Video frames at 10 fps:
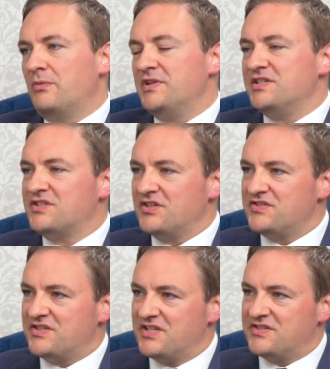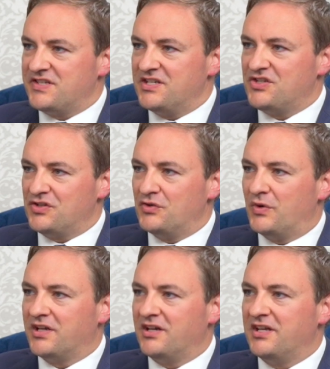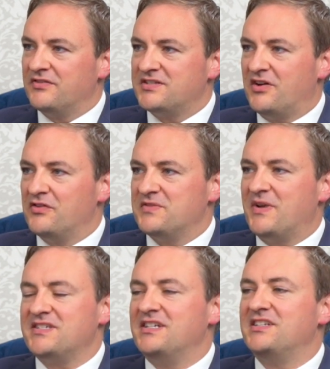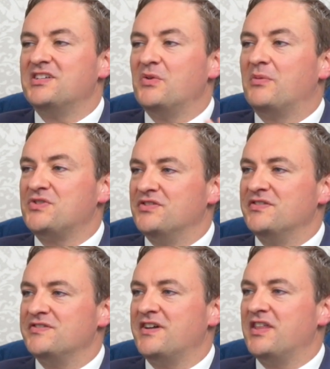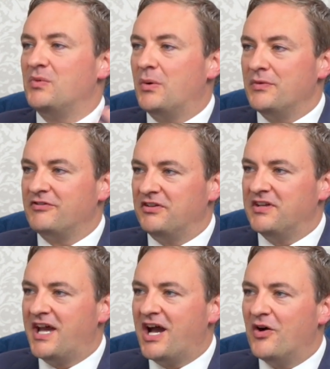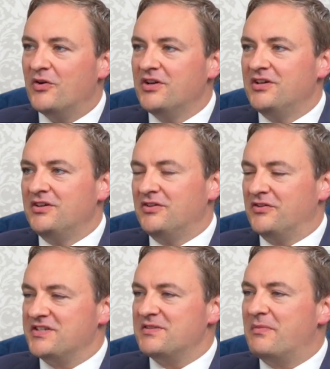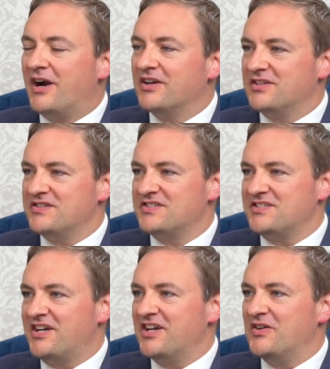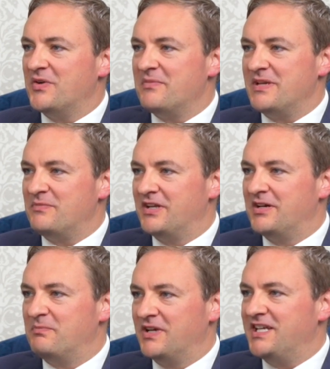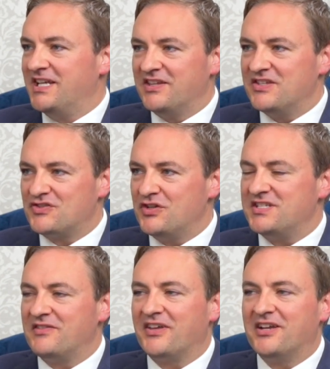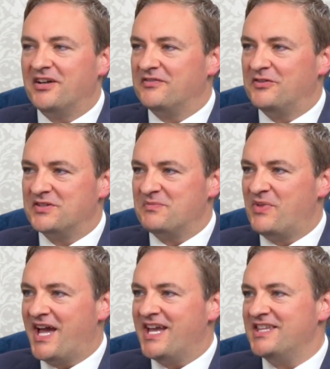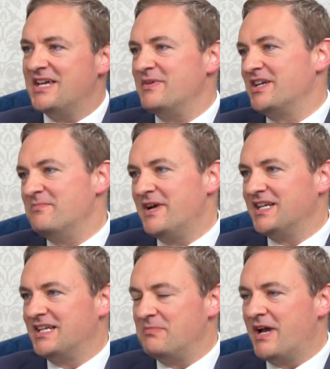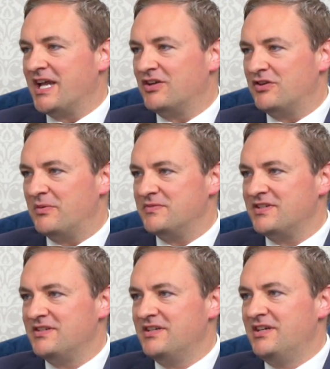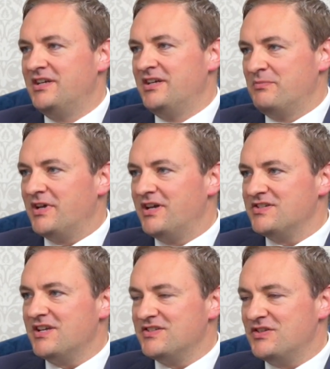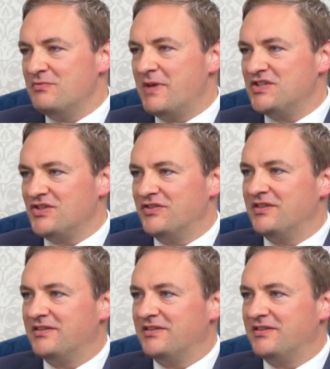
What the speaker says: we discuss this issue, we're kind of told there's basically two options, either what we've got now or this American style where people are bleeding in the streets if they can't afford to pay and they become medically bankrupt. But as you mentioned,